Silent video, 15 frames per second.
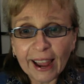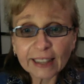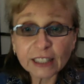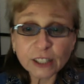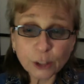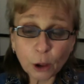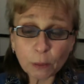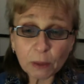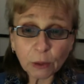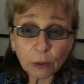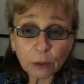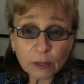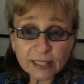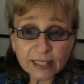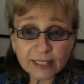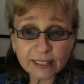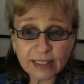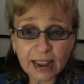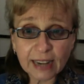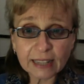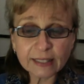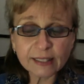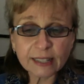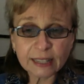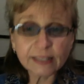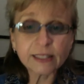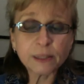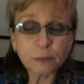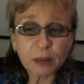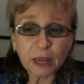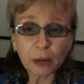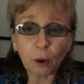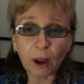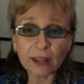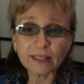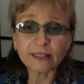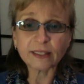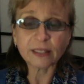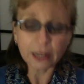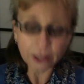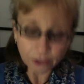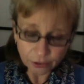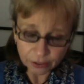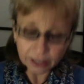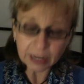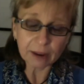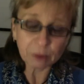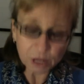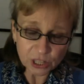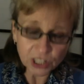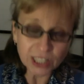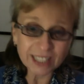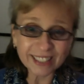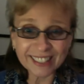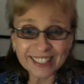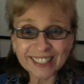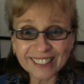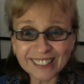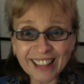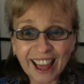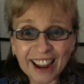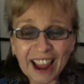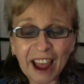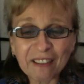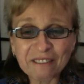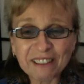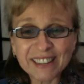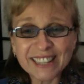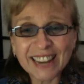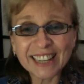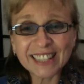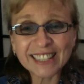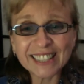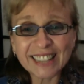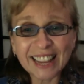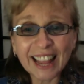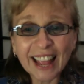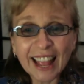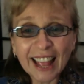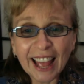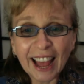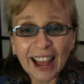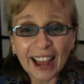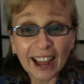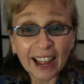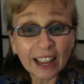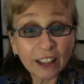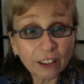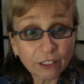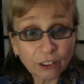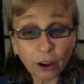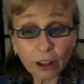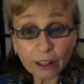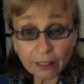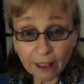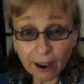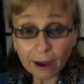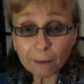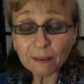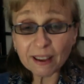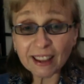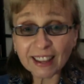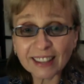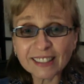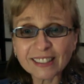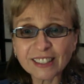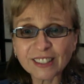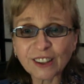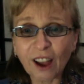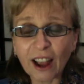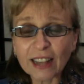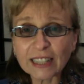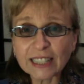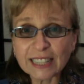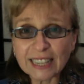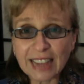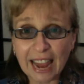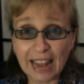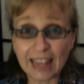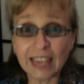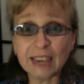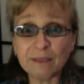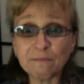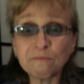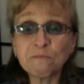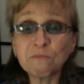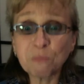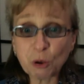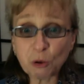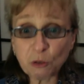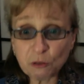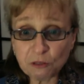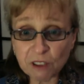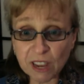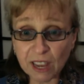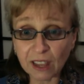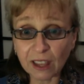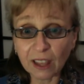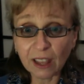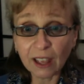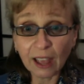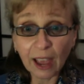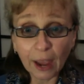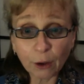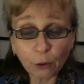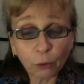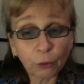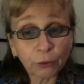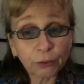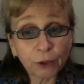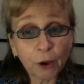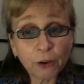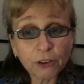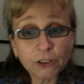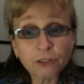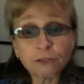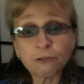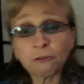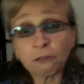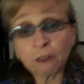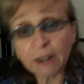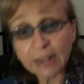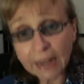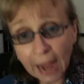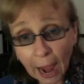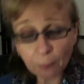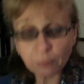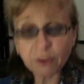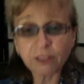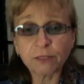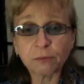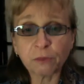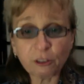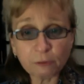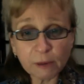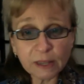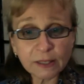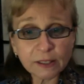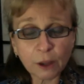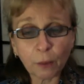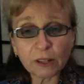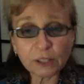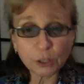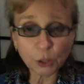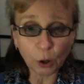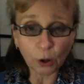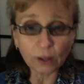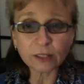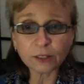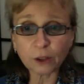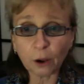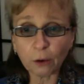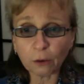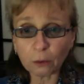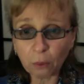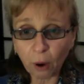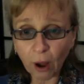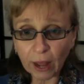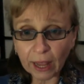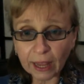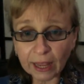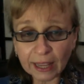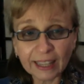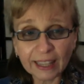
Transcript: so because his tendency is to be quite sedentary, which is that kapha tendency, his yoga therapy is designed to get him moving and also to free up his movement so it's not so robotic.